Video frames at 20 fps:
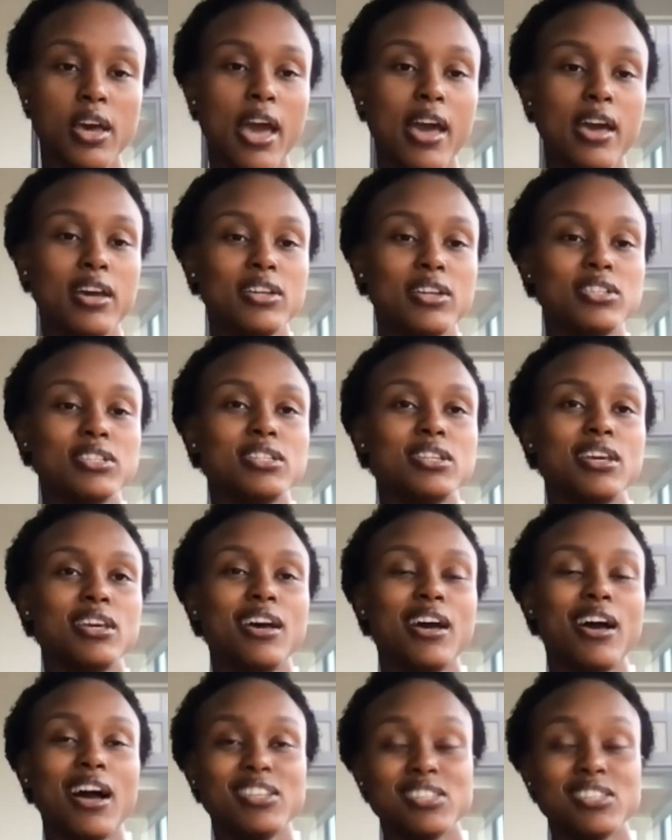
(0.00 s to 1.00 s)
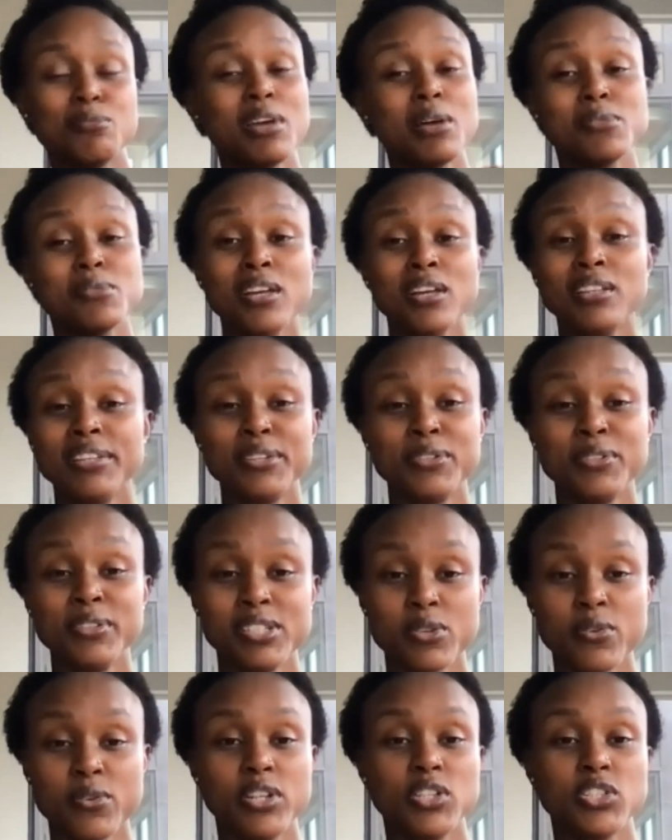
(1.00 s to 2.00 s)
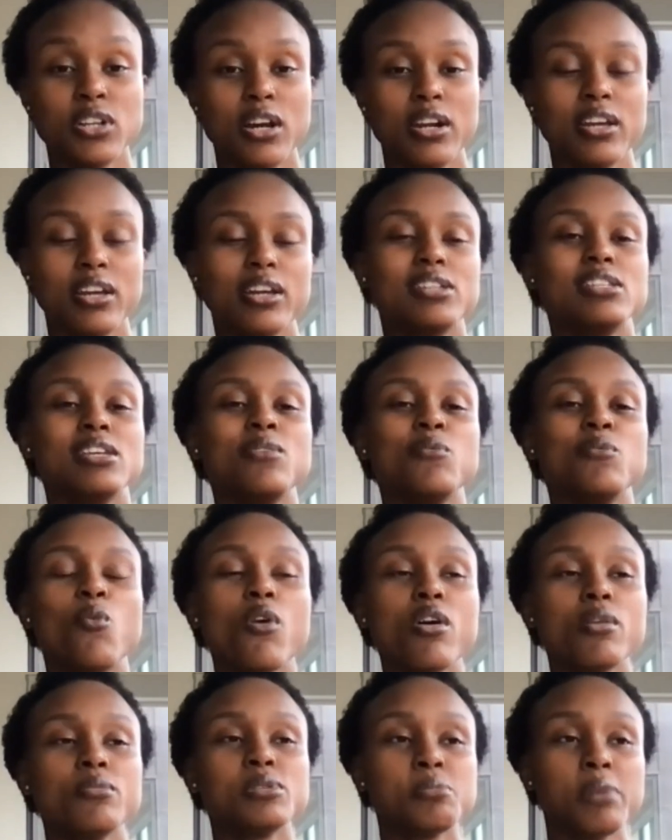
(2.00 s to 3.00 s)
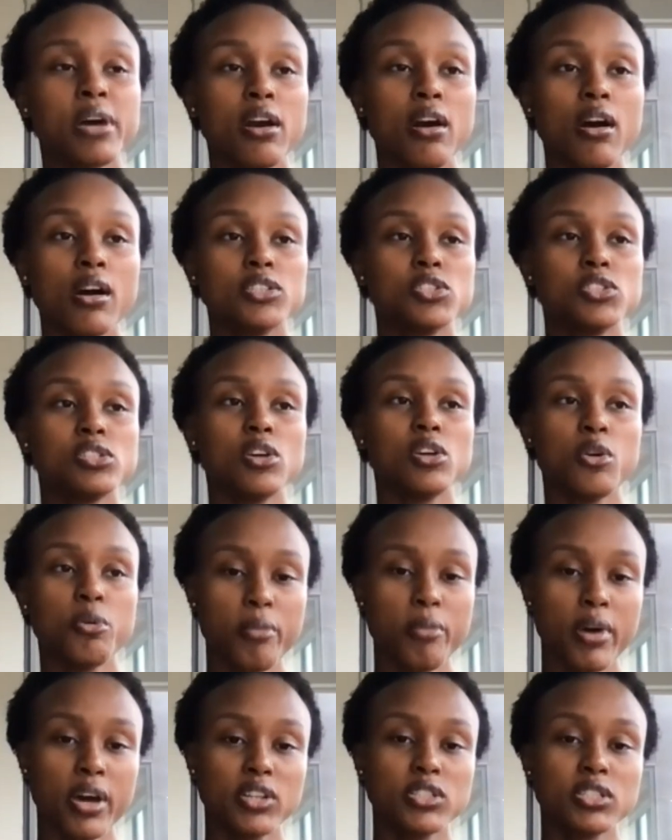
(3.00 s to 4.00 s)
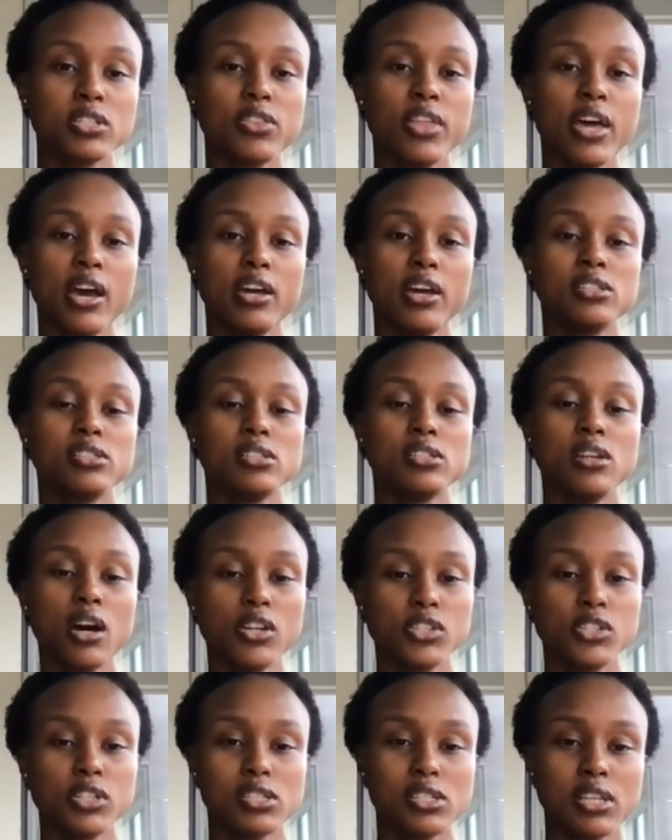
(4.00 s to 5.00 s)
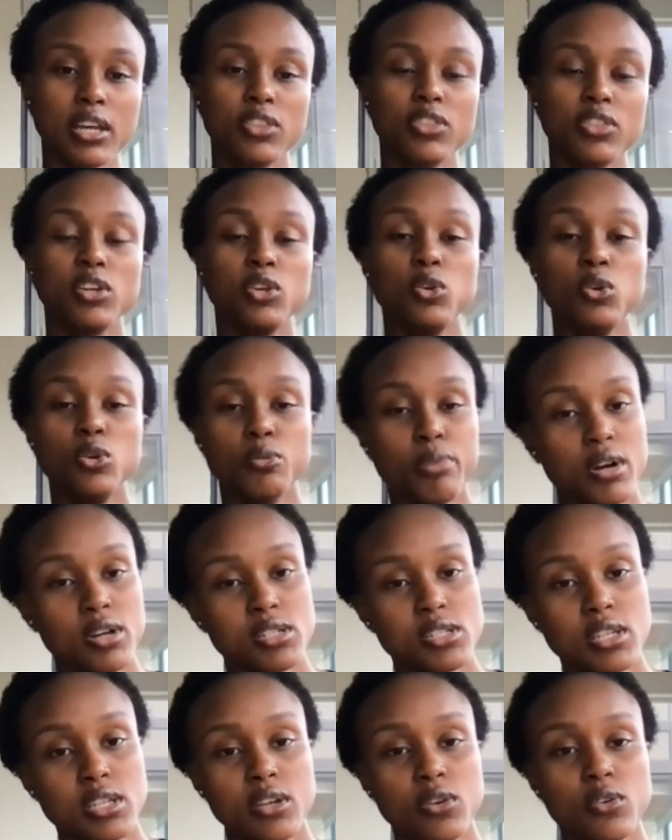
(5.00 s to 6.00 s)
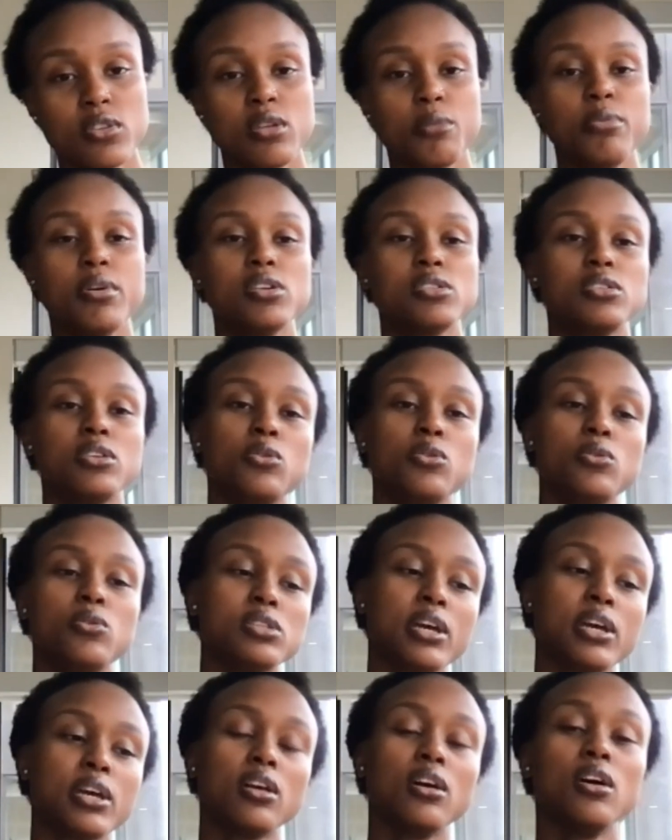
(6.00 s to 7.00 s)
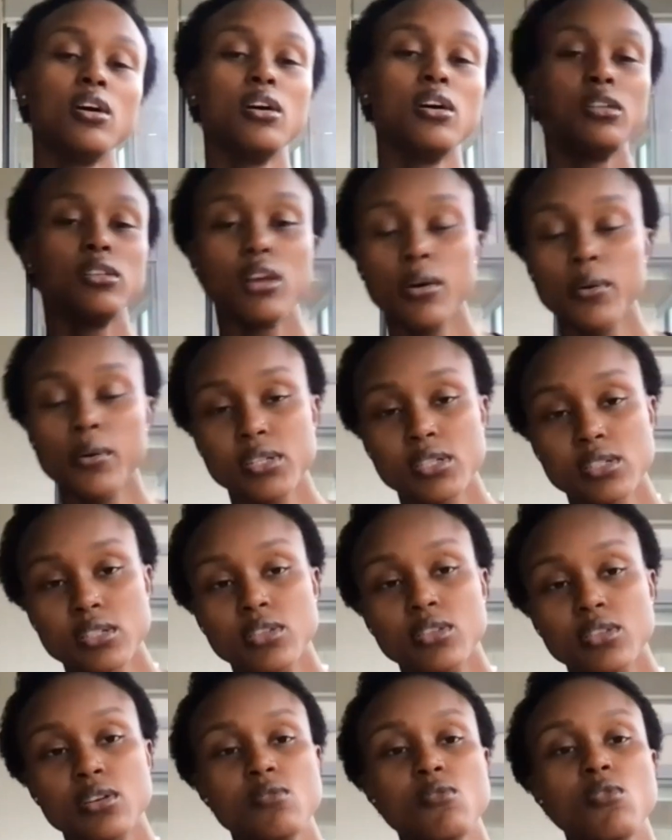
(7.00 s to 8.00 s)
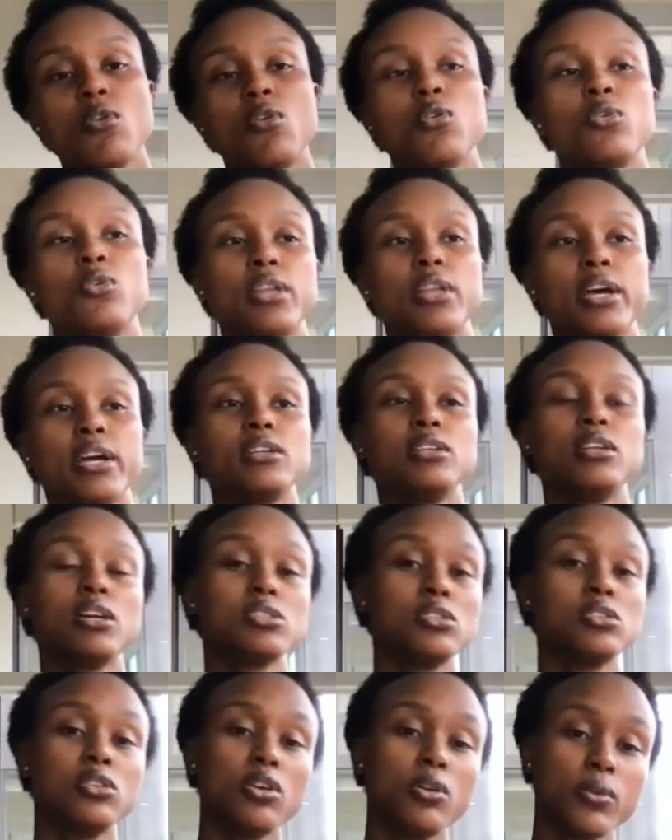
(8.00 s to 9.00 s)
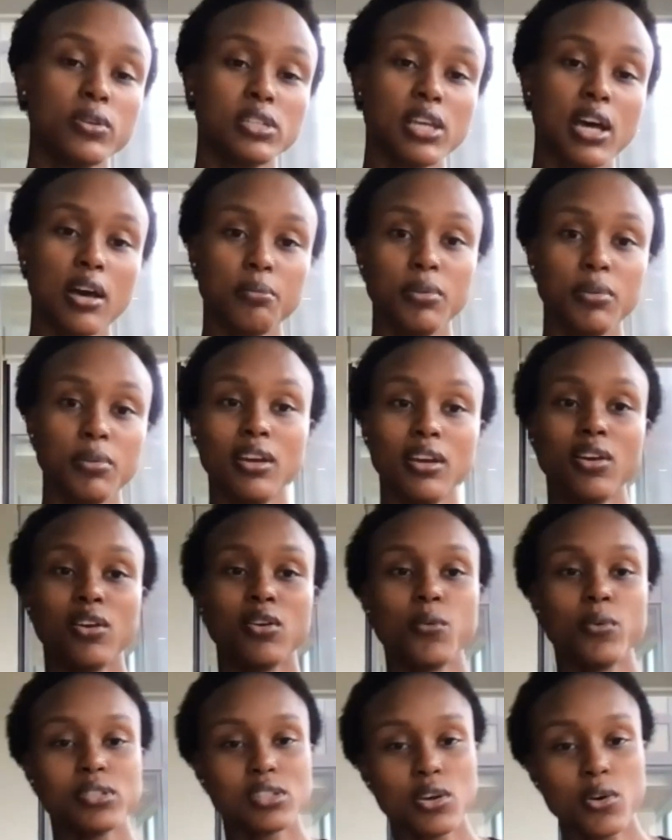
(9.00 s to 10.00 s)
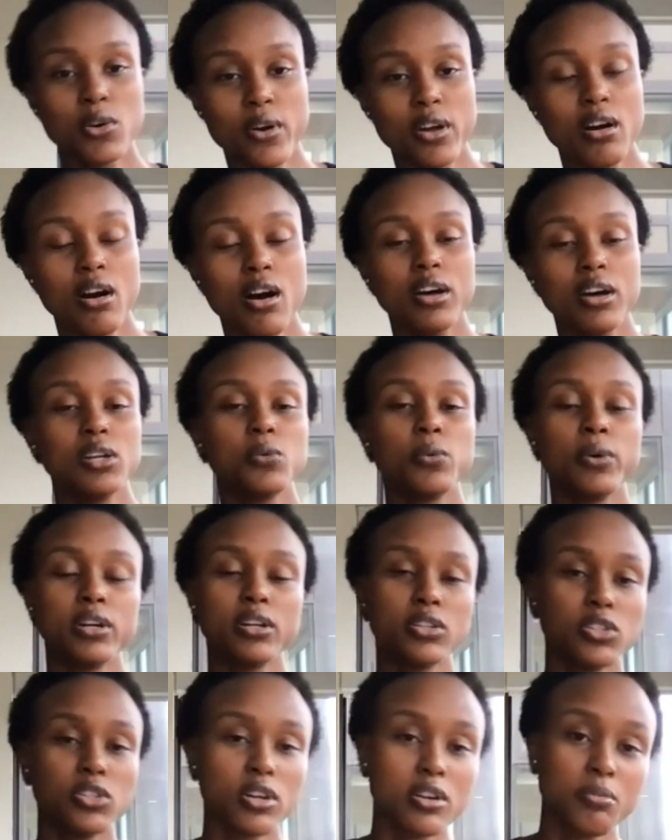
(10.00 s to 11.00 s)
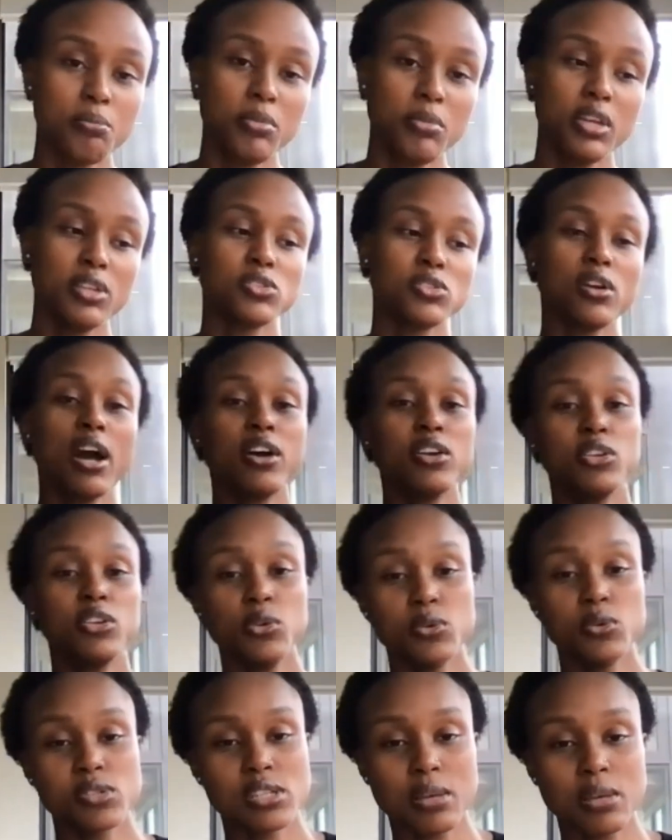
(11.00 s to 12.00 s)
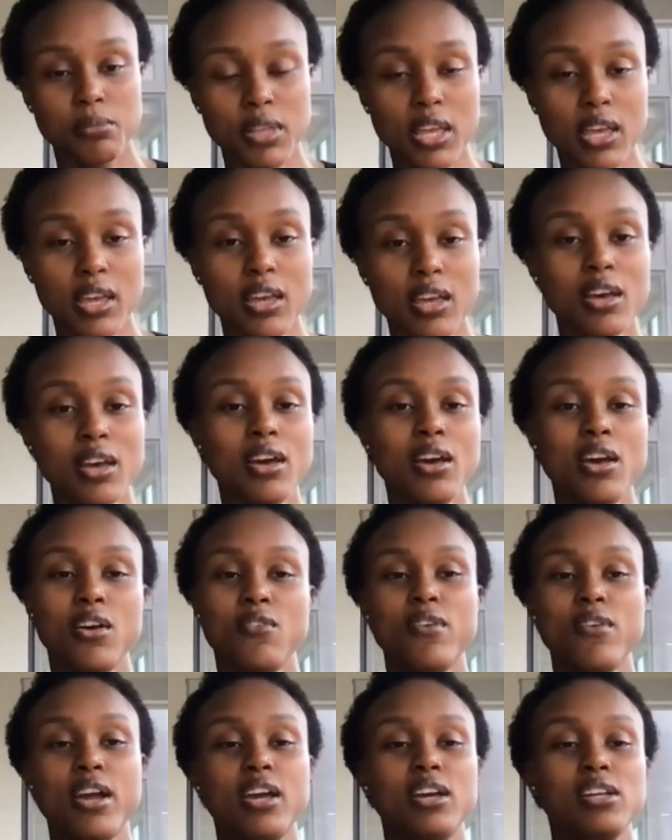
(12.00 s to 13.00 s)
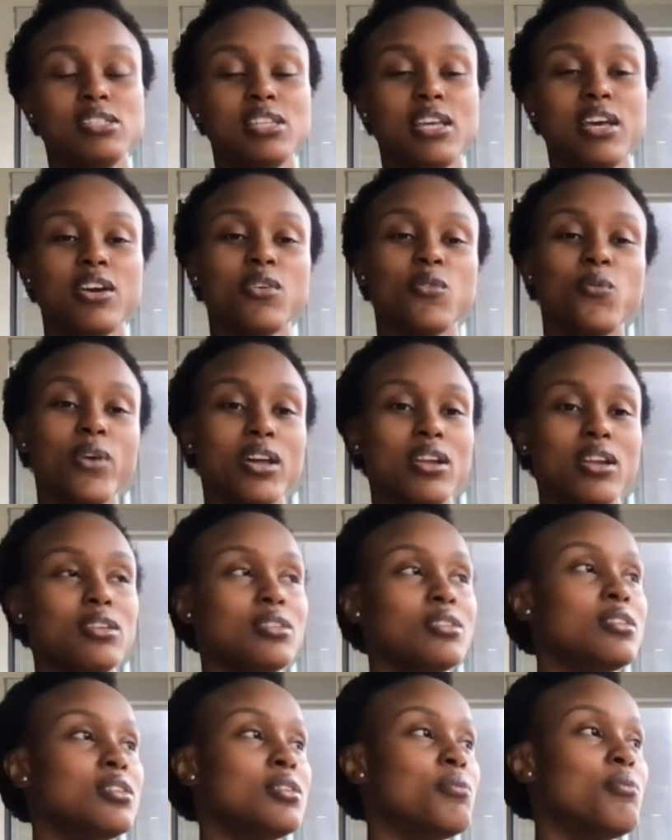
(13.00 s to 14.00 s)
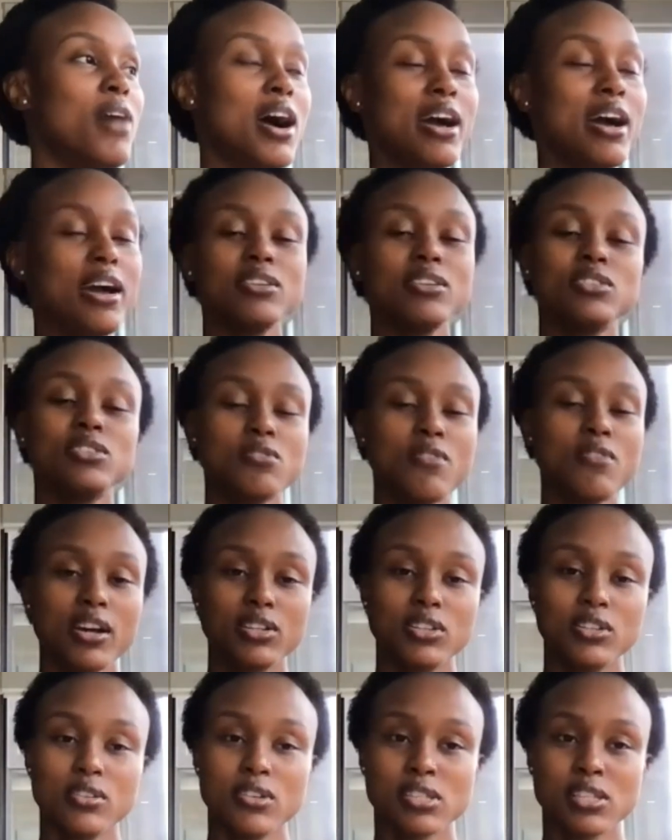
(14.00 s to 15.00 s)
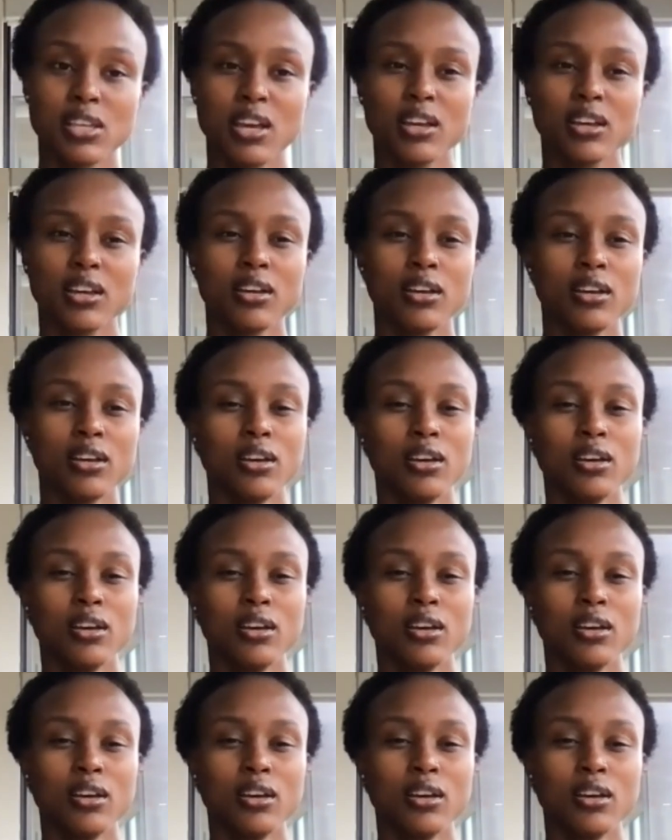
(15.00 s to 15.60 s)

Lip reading: And sometimes I'll literally screenshot it because it warms my heart so much that it's not just like the new person or the person who's like lowest in their role who like doesn't know what's happening or what's going on or what a term means or how to use something, right? It's like when my director is like,